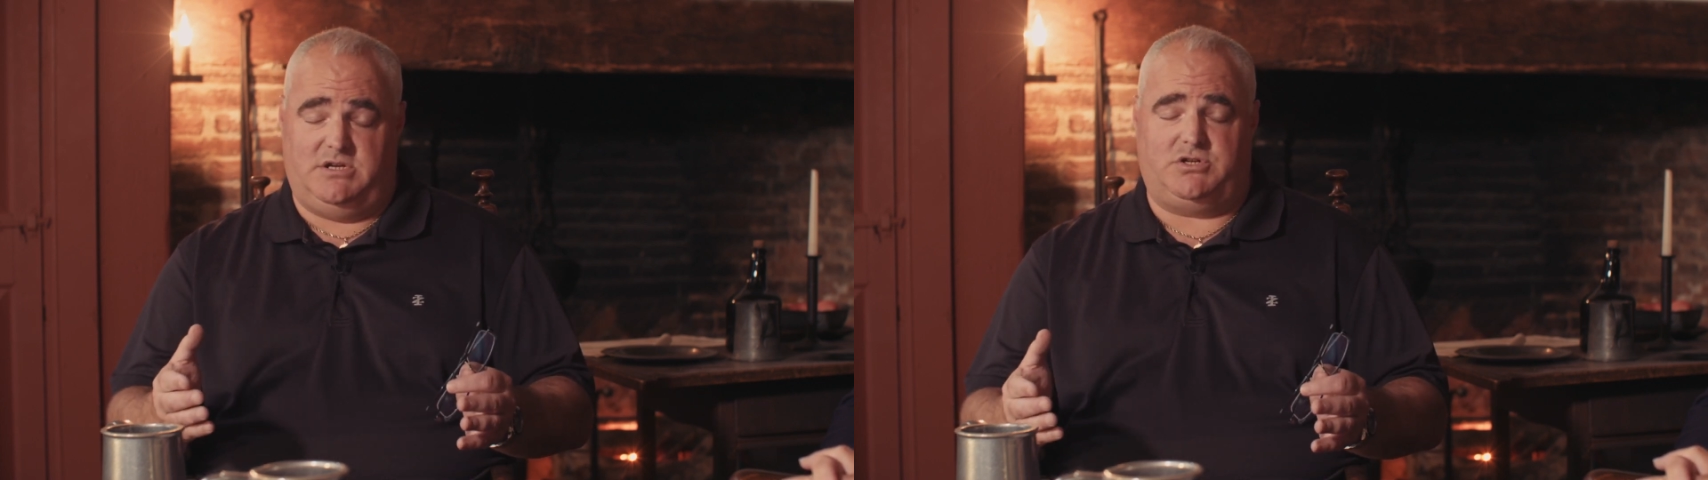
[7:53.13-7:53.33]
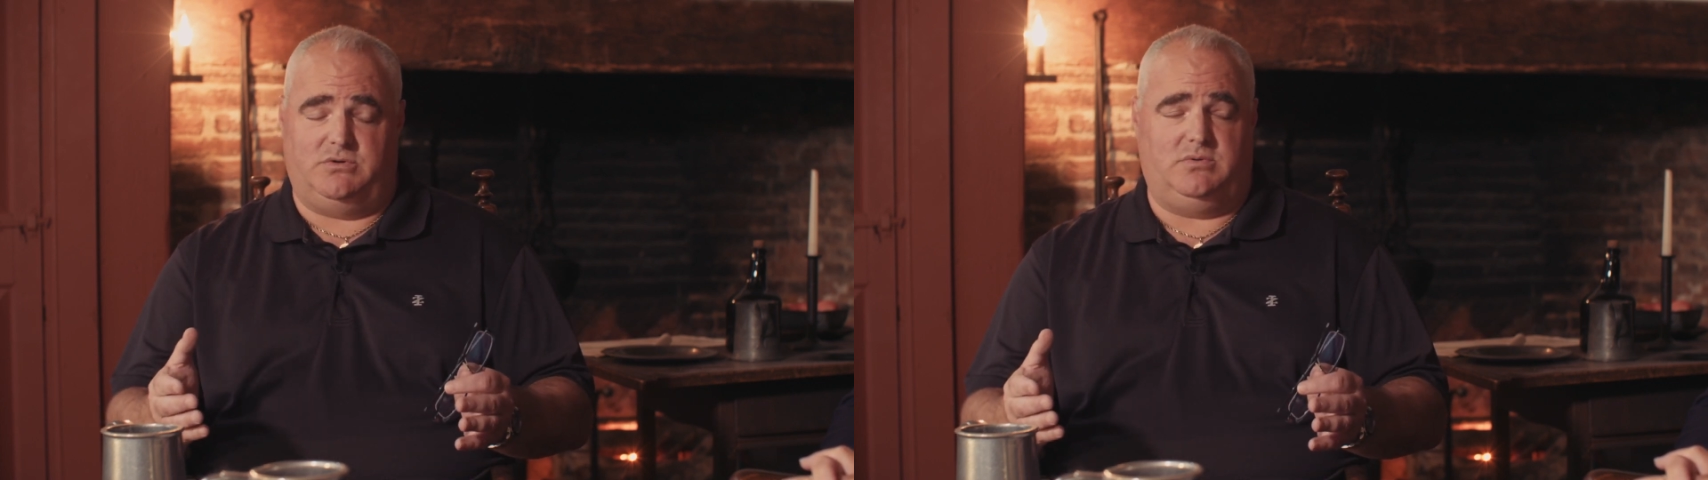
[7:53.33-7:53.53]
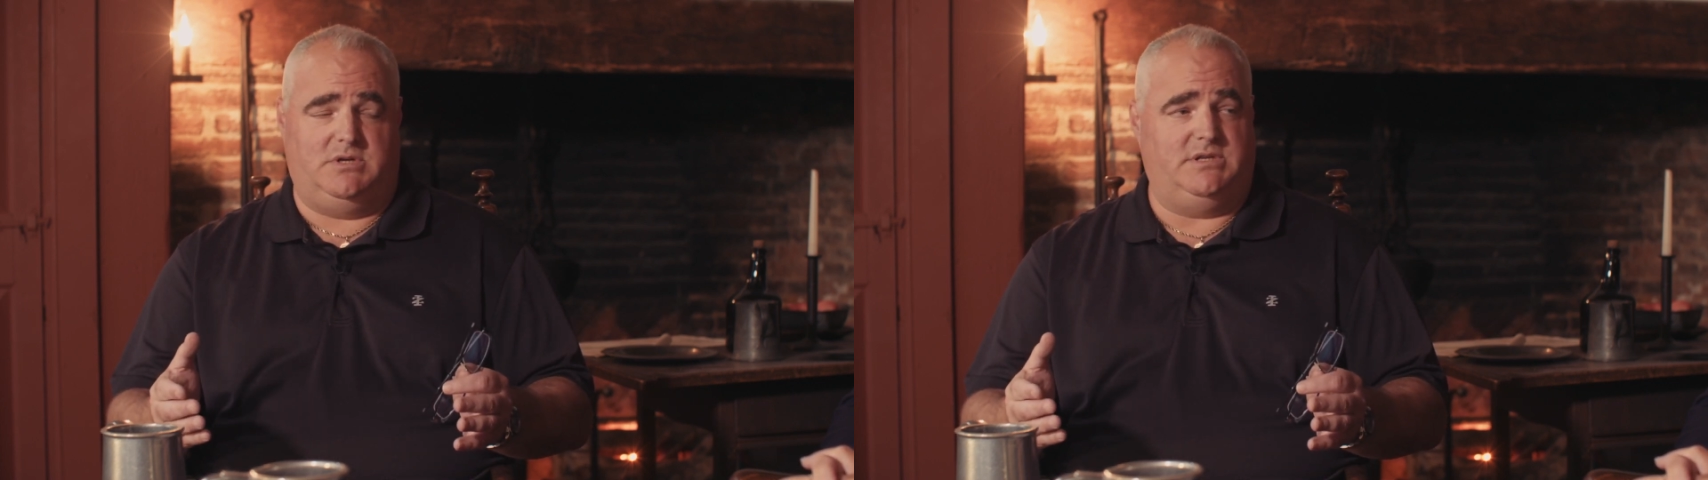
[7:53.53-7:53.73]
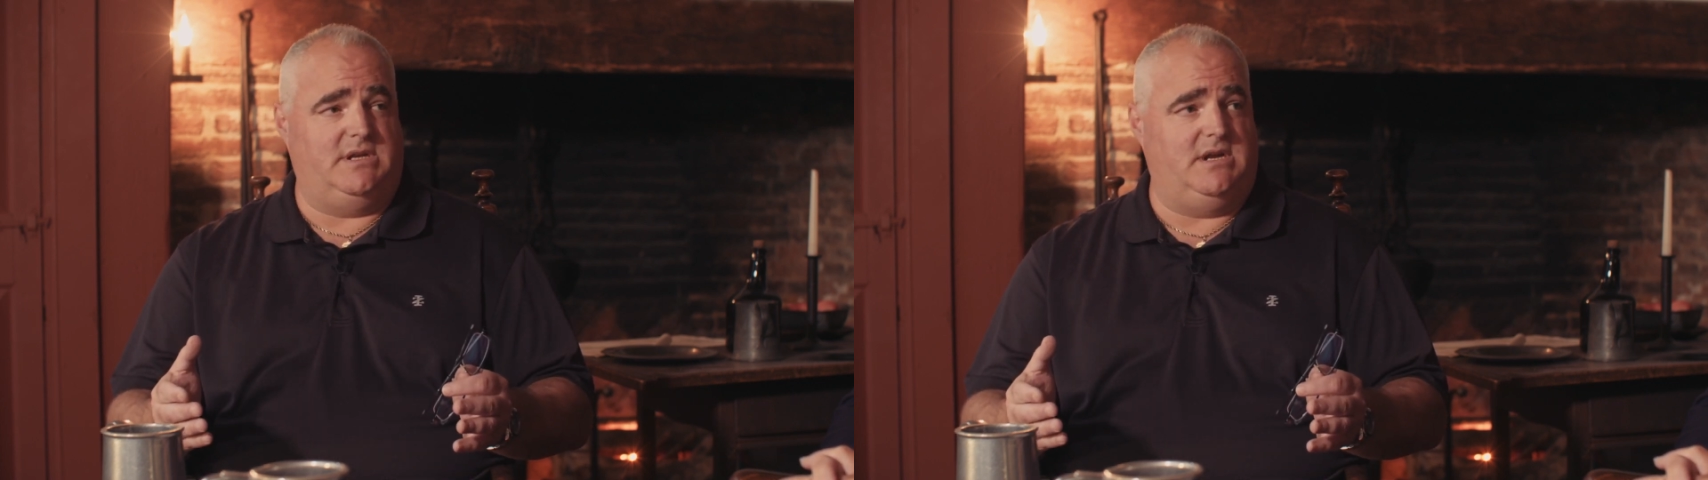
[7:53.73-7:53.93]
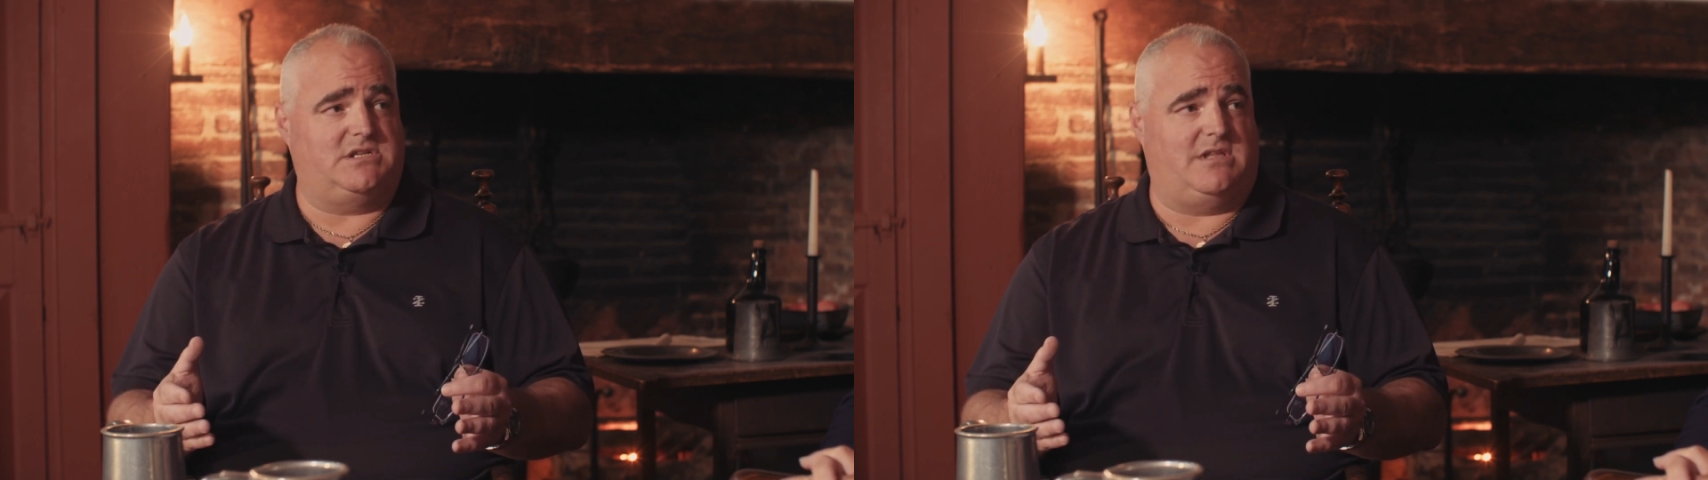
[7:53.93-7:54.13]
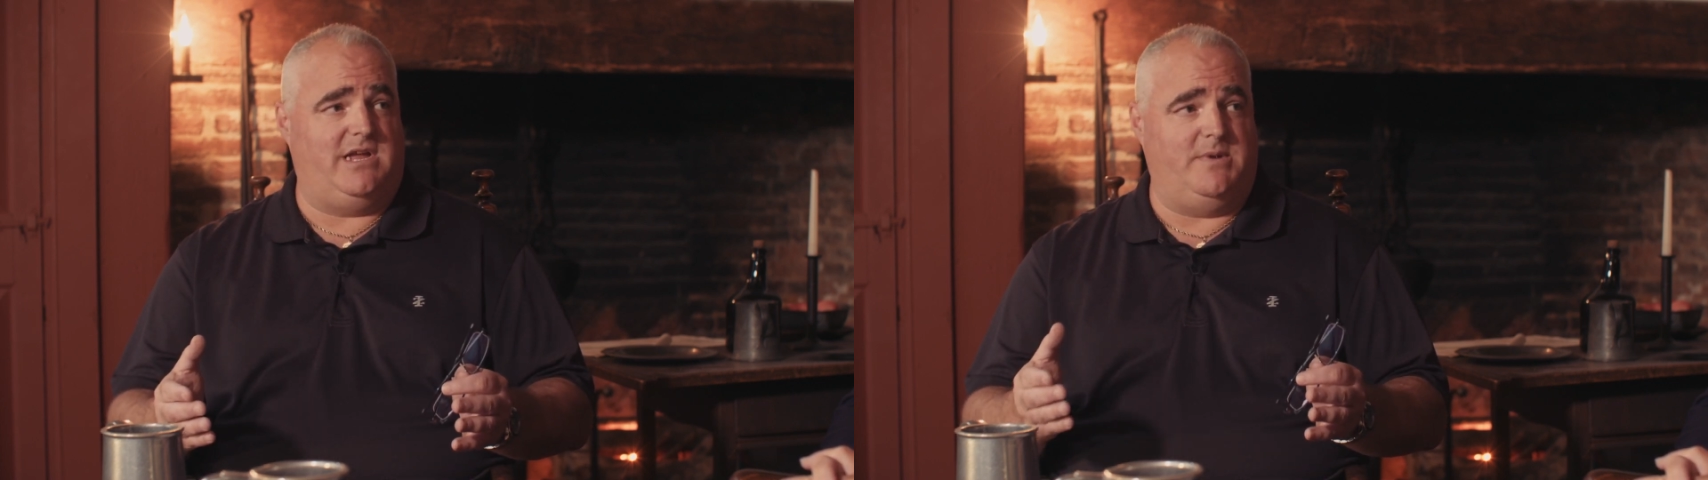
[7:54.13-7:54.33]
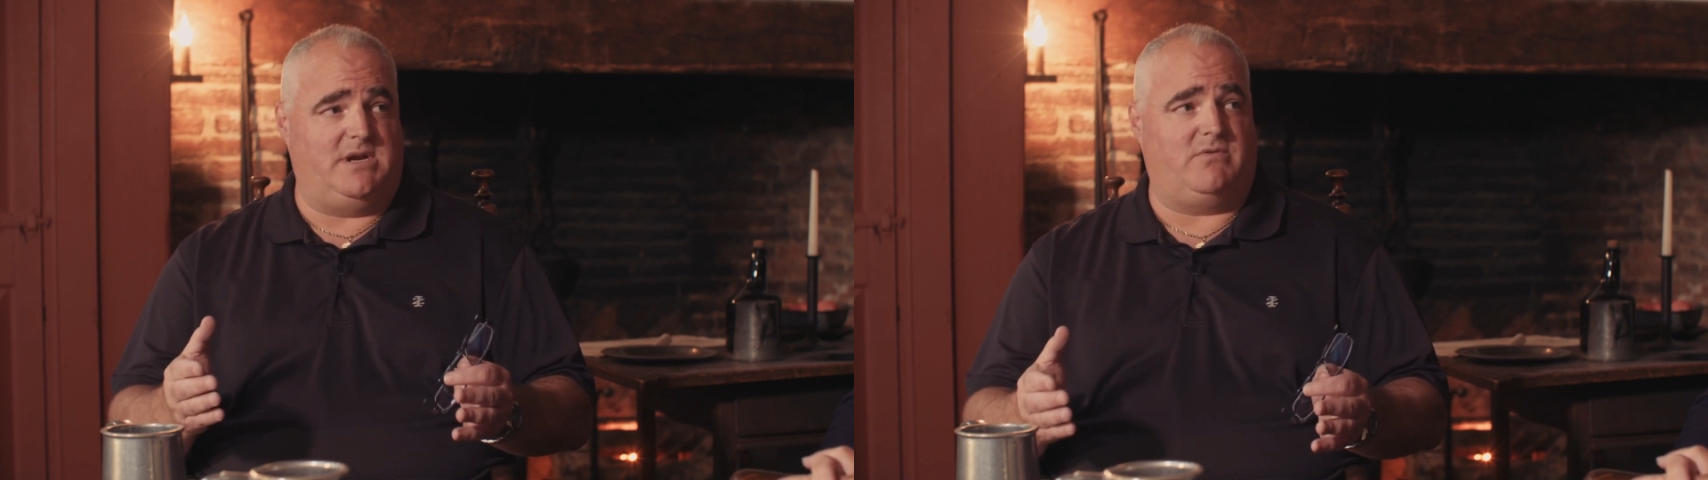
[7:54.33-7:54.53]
issue in today's climate.